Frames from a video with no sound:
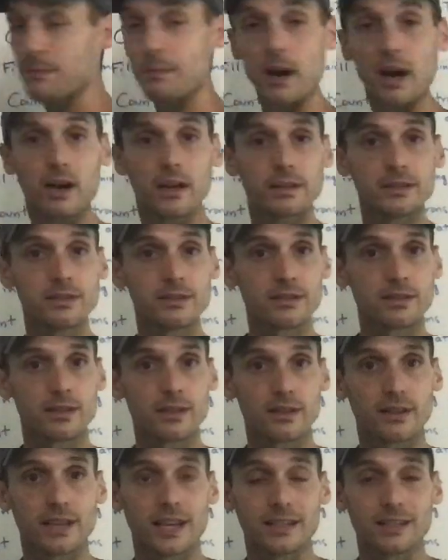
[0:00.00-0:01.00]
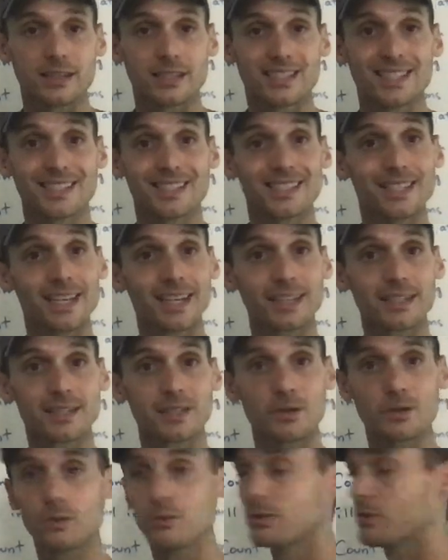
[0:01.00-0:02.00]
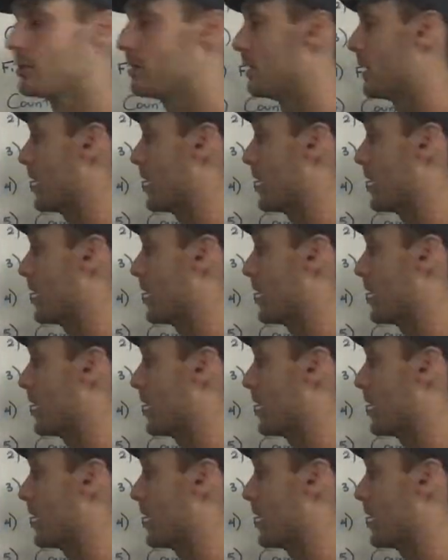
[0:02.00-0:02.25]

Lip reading: bonds. That's 6 total